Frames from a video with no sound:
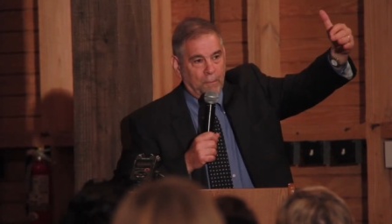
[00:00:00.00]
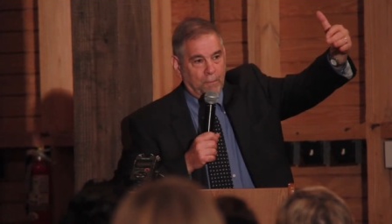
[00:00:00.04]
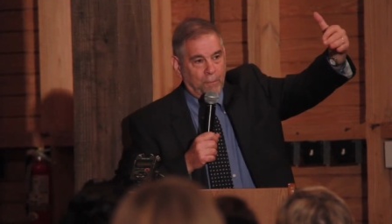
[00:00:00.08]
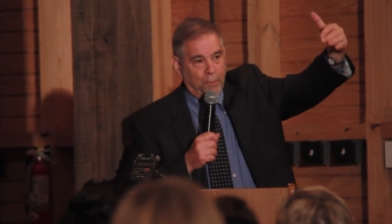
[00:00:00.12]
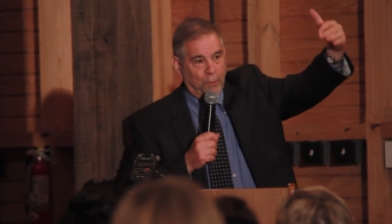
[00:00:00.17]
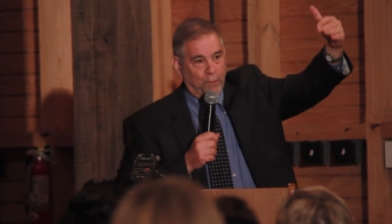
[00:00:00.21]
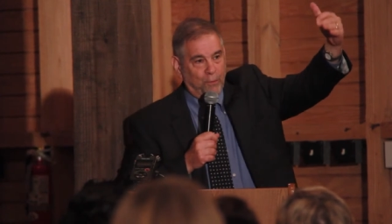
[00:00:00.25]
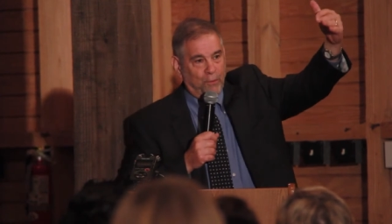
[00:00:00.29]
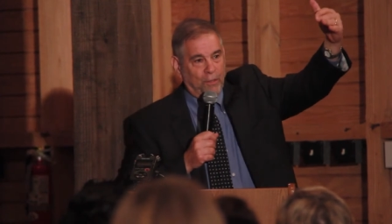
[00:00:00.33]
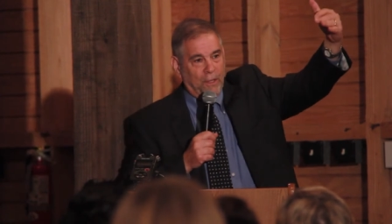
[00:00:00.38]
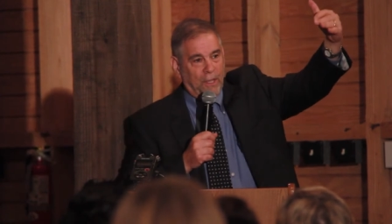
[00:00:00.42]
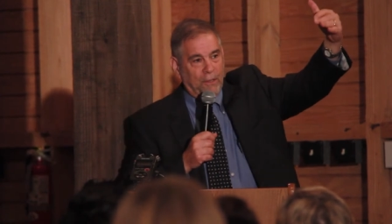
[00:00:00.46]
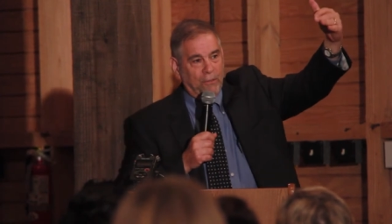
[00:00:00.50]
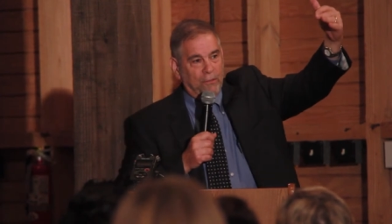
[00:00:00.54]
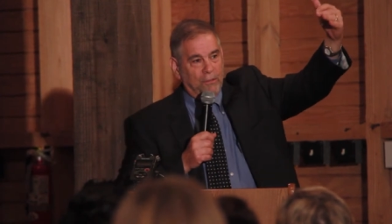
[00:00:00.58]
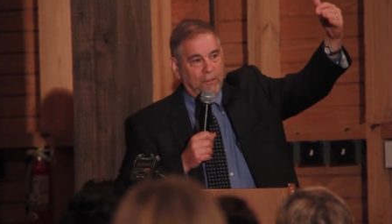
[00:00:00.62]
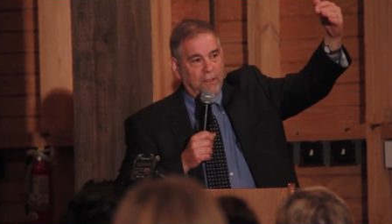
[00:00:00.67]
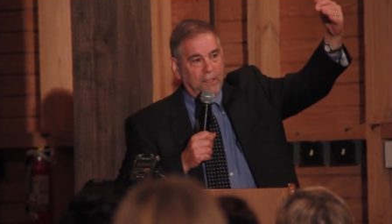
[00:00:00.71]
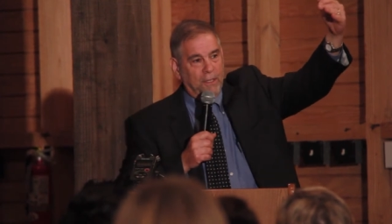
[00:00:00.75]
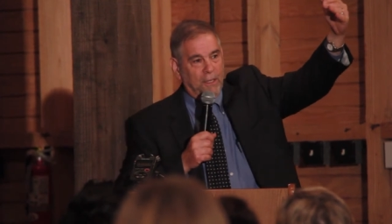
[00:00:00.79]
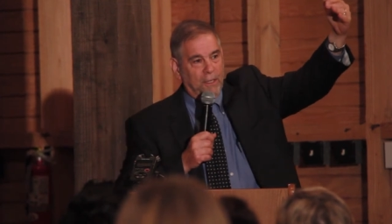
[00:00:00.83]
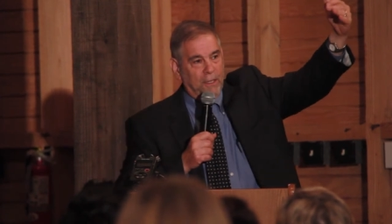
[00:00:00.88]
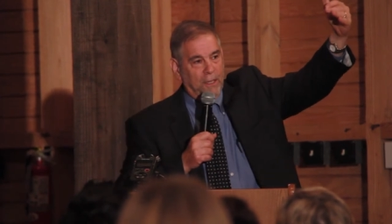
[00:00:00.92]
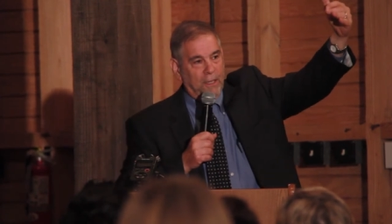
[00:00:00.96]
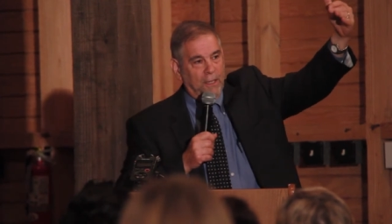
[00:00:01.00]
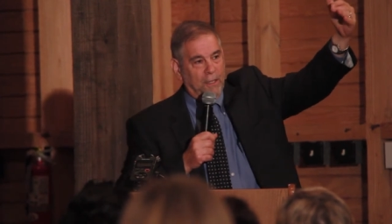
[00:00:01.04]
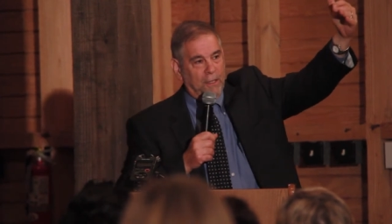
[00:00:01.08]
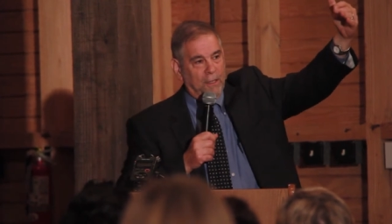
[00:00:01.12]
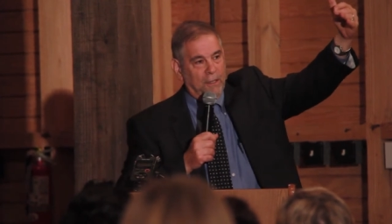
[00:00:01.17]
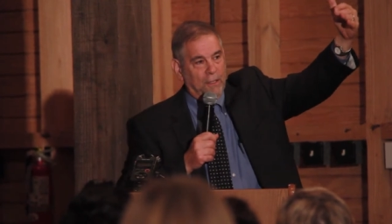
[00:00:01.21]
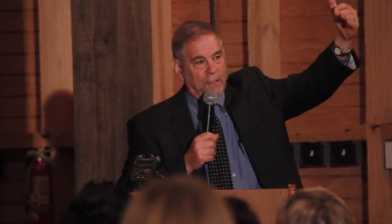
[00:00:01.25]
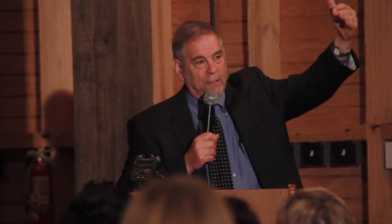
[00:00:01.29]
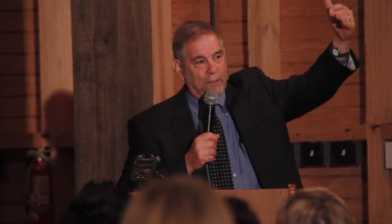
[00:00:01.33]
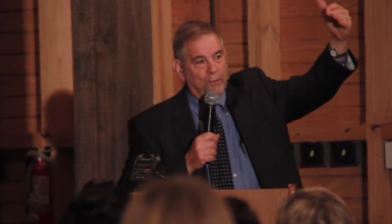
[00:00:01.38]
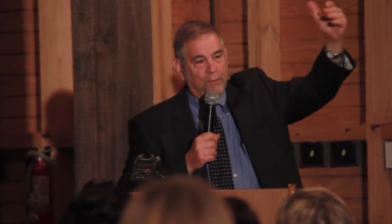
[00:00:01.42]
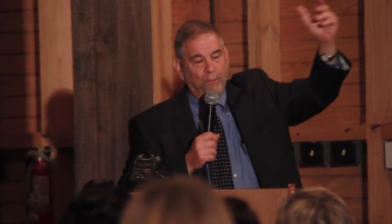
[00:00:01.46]
precisely
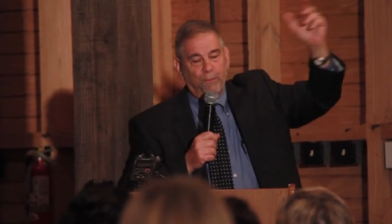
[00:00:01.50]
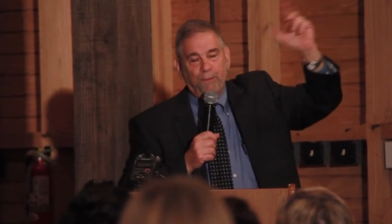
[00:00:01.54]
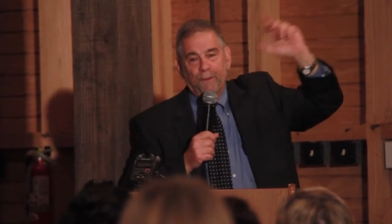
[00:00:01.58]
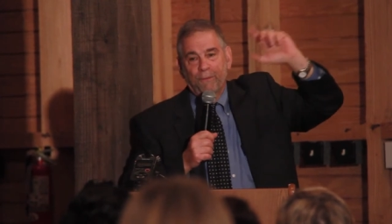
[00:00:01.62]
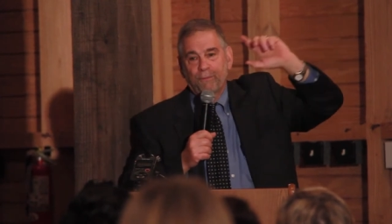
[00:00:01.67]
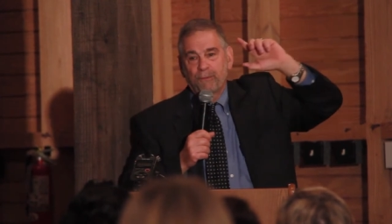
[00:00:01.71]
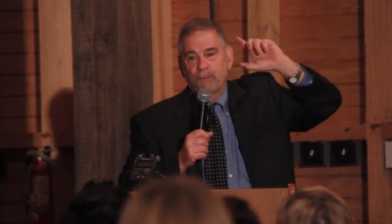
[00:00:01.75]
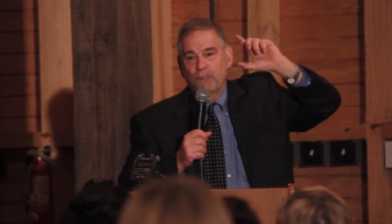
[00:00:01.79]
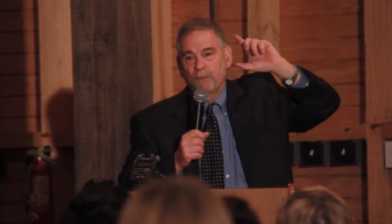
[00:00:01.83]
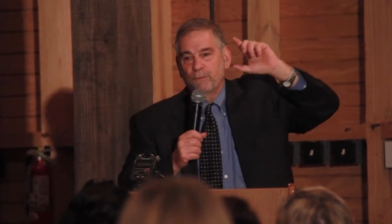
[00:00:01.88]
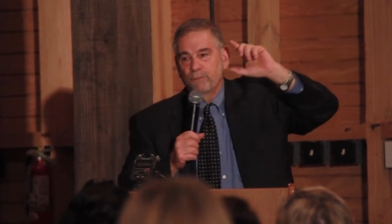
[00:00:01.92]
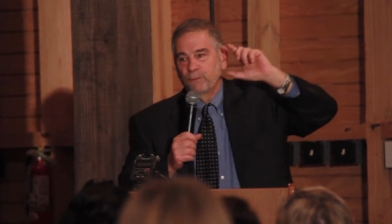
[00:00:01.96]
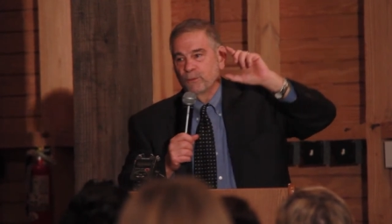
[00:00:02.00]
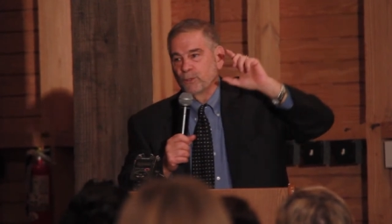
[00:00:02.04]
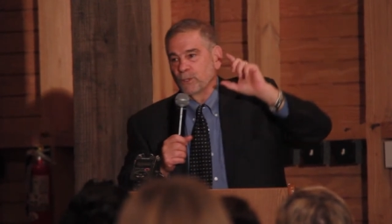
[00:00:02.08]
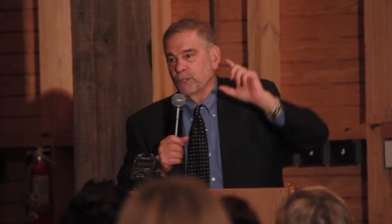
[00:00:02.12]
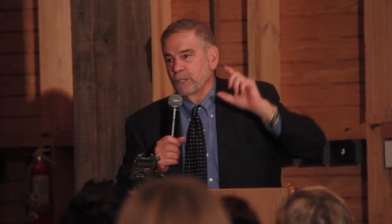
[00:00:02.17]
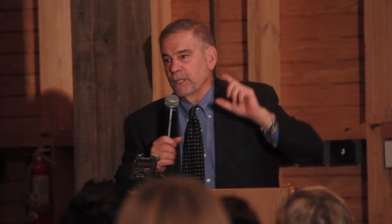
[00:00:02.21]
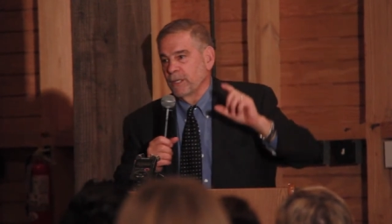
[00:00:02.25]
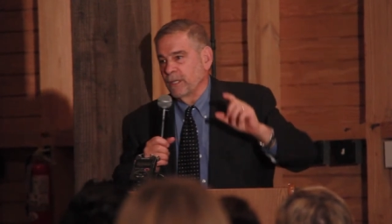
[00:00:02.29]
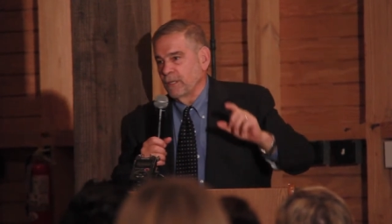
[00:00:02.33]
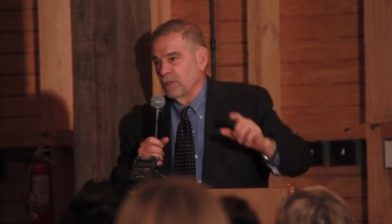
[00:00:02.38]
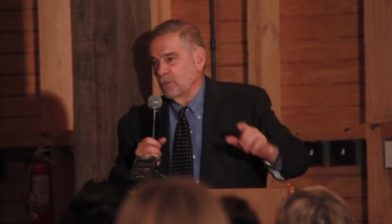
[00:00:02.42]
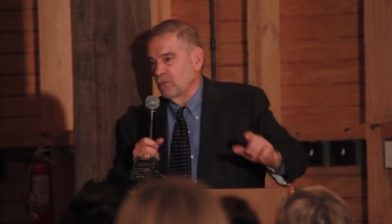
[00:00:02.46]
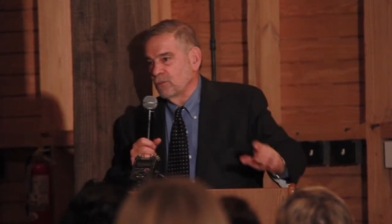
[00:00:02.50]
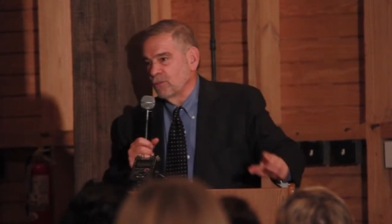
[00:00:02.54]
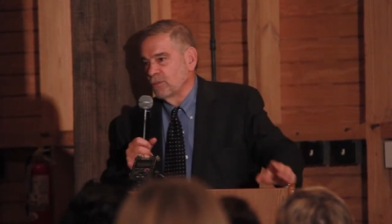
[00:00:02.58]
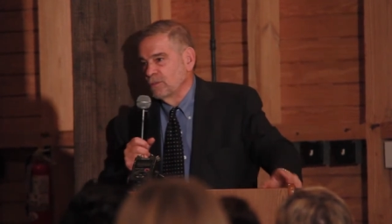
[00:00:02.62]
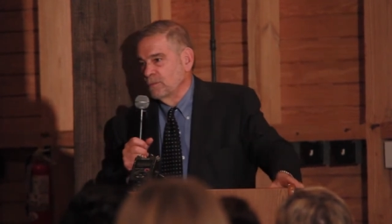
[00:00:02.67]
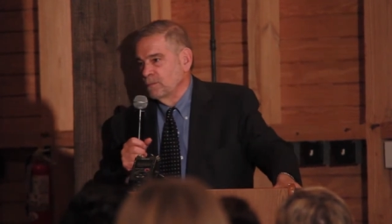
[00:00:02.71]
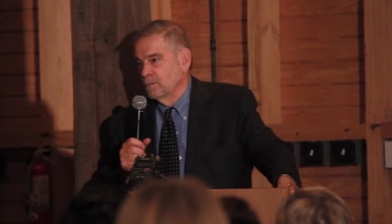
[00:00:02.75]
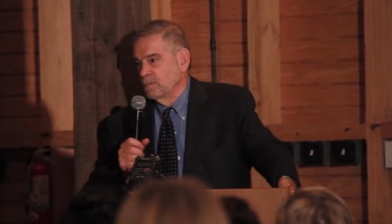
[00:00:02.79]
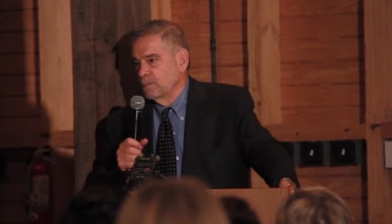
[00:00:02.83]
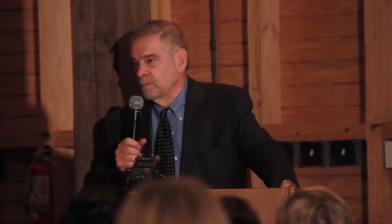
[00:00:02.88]
in these 54 days